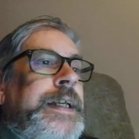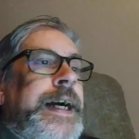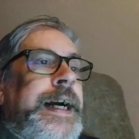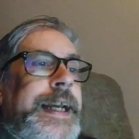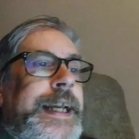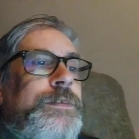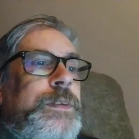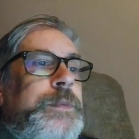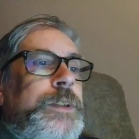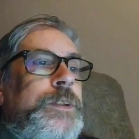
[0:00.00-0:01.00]
I have
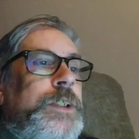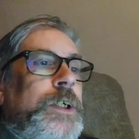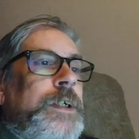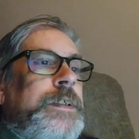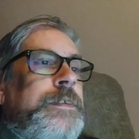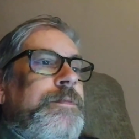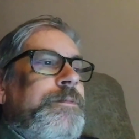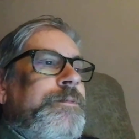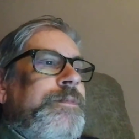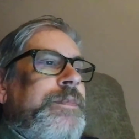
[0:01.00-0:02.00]
some new song.
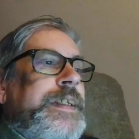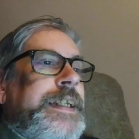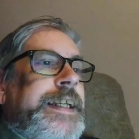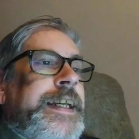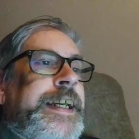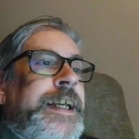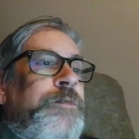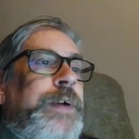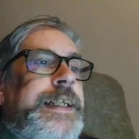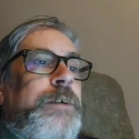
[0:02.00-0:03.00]
In
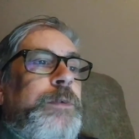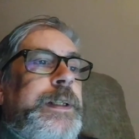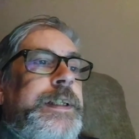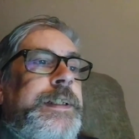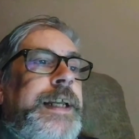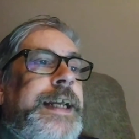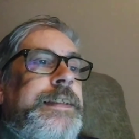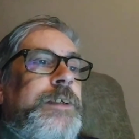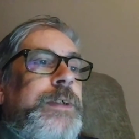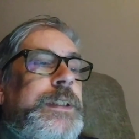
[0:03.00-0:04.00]
fact, I really like
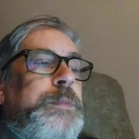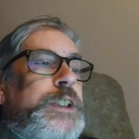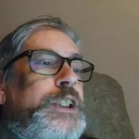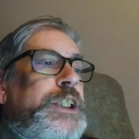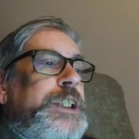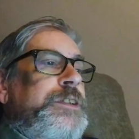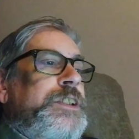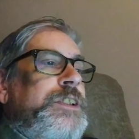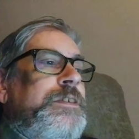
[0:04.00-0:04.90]
the Christmas shoes.